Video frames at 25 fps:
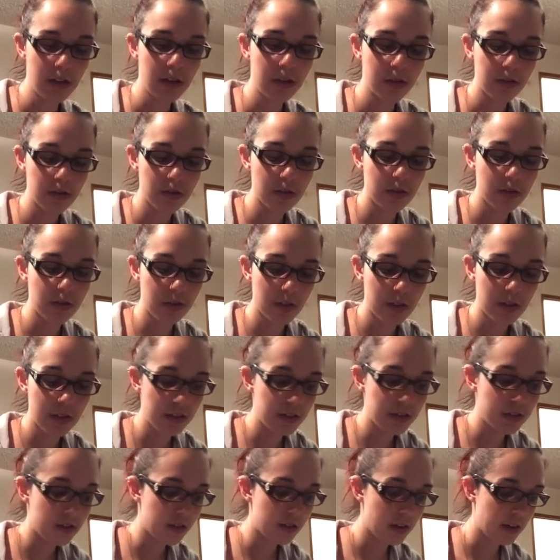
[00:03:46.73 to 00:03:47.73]
So I
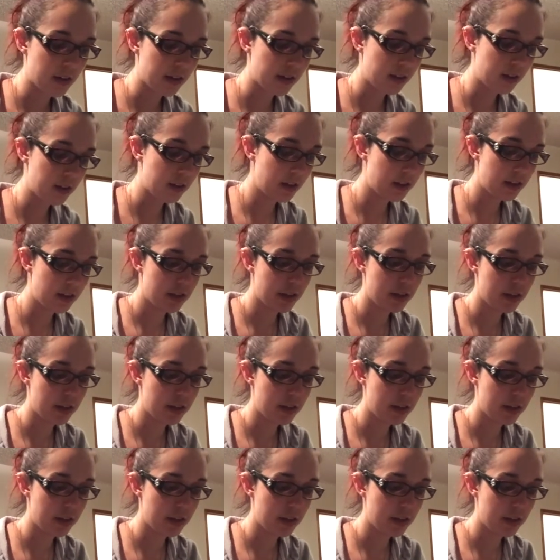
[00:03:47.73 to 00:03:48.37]
decided...